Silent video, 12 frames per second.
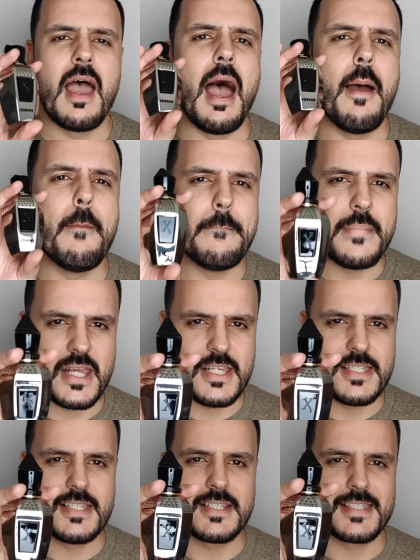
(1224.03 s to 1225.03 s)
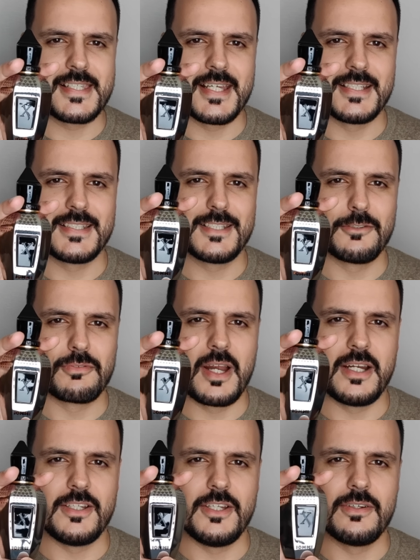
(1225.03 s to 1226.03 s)
Amazing scent
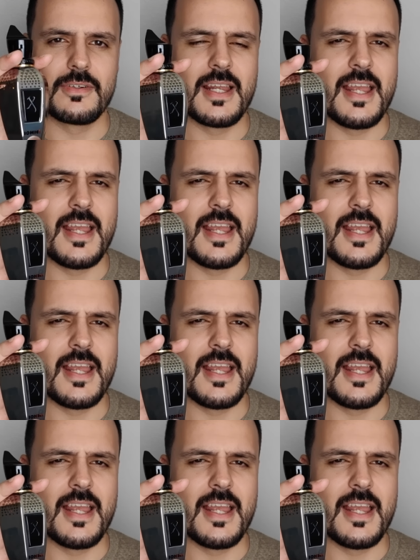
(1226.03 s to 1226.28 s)
right here.